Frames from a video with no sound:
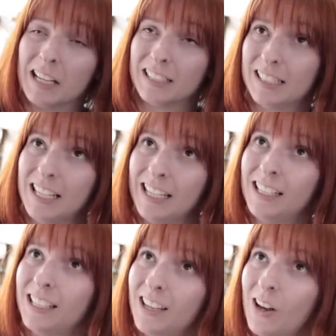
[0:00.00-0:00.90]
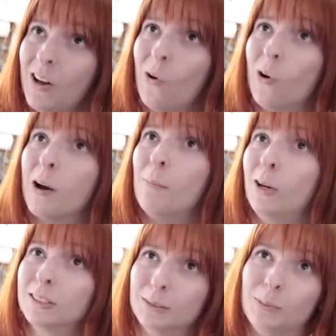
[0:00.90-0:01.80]
C or
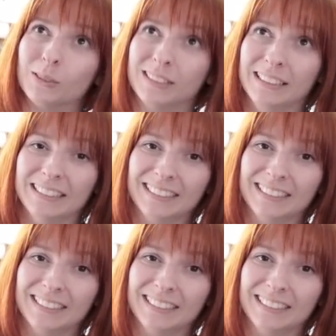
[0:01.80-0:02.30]
multiple Cs.